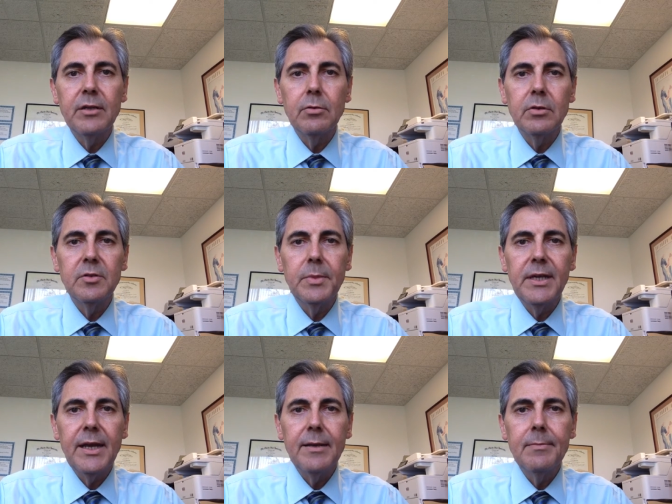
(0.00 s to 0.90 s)
Kulas,
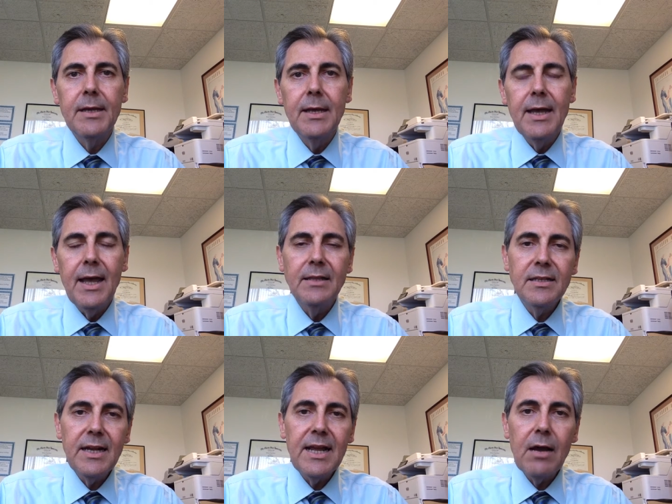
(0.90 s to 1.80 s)
PA, and
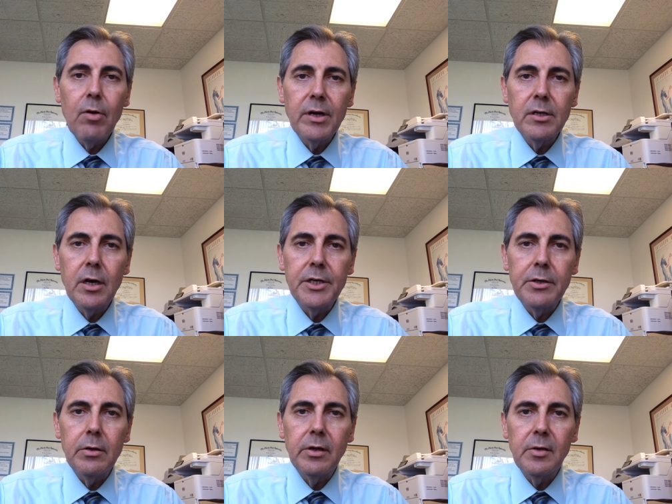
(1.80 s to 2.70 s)
today I want to talk
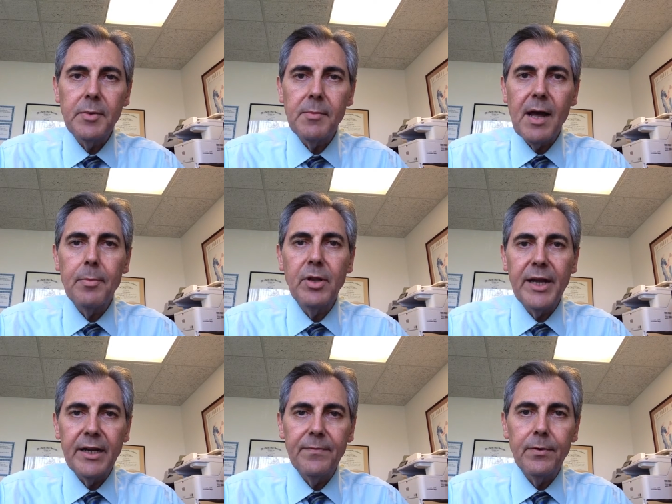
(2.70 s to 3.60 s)
to you a little bit about
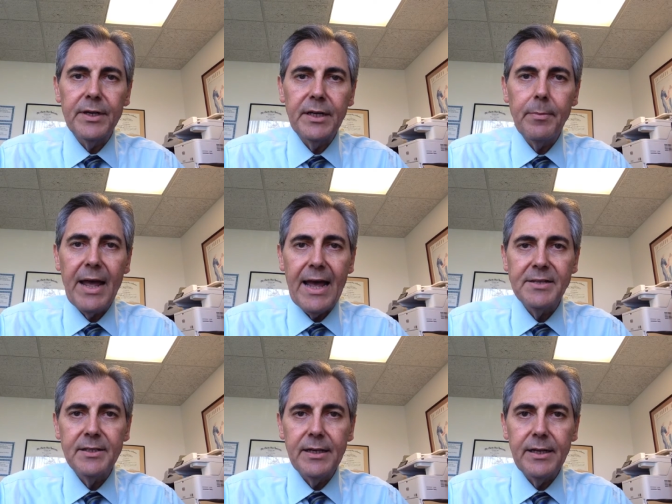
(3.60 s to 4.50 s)
planning for
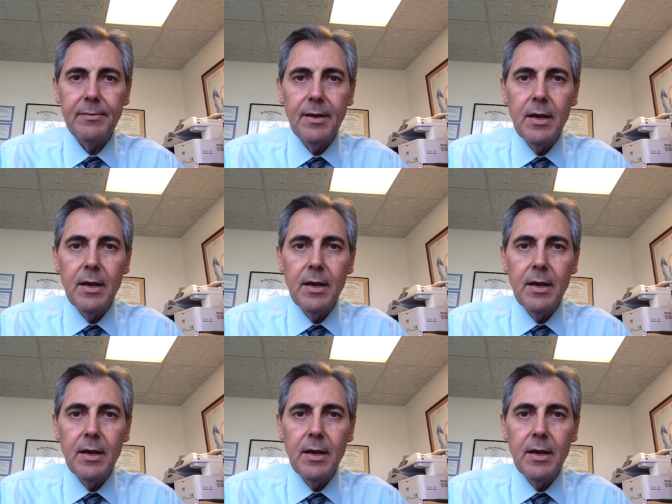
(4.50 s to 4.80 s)
incapacity.